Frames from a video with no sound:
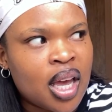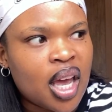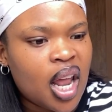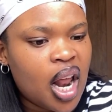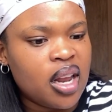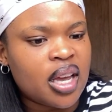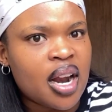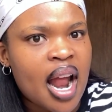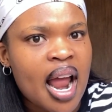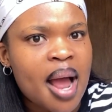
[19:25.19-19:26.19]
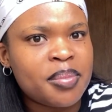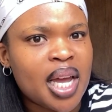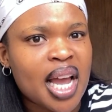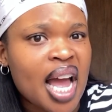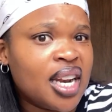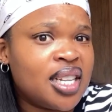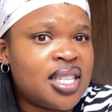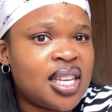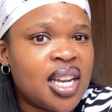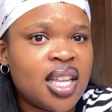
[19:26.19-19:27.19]
And I look at her, I'm like, I didn't
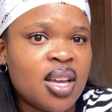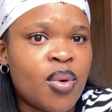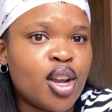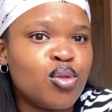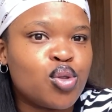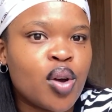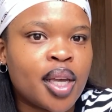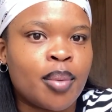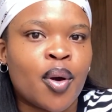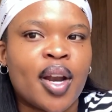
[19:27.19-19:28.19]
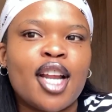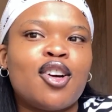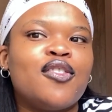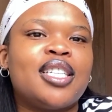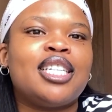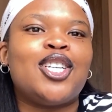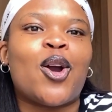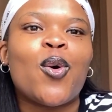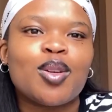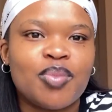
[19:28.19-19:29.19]
see anything. What are you talking about? And obviously she
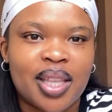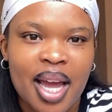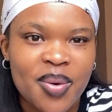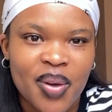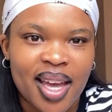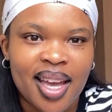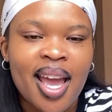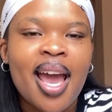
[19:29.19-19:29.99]
caught me that way.